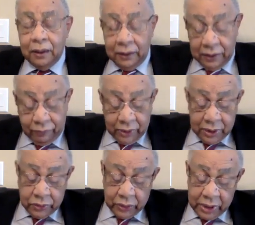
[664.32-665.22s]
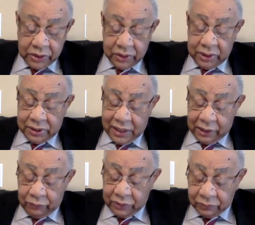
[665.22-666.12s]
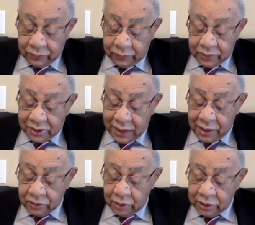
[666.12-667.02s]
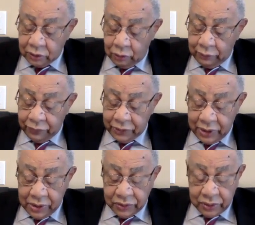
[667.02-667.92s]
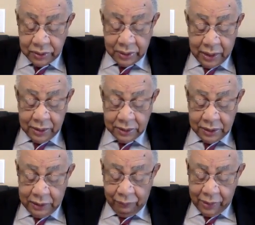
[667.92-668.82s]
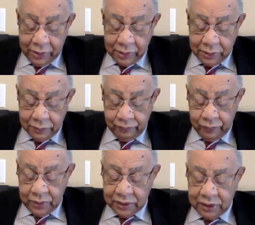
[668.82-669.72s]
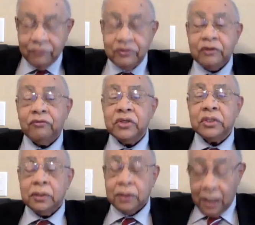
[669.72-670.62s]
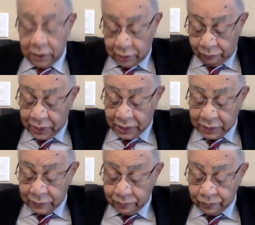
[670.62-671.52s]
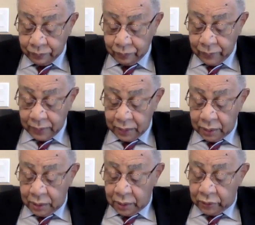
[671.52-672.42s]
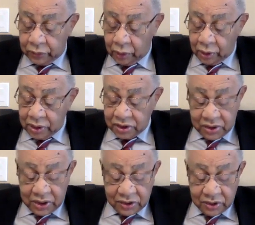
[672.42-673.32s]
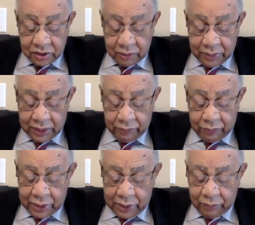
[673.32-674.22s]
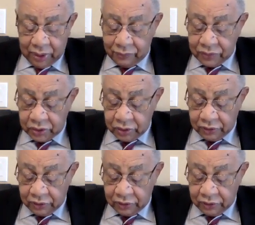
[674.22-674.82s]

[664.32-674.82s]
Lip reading: Liberal education is that which stands on its own pretensions and is independent, self-sufficient, and complete. Knowledge ceases to be liberal and becomes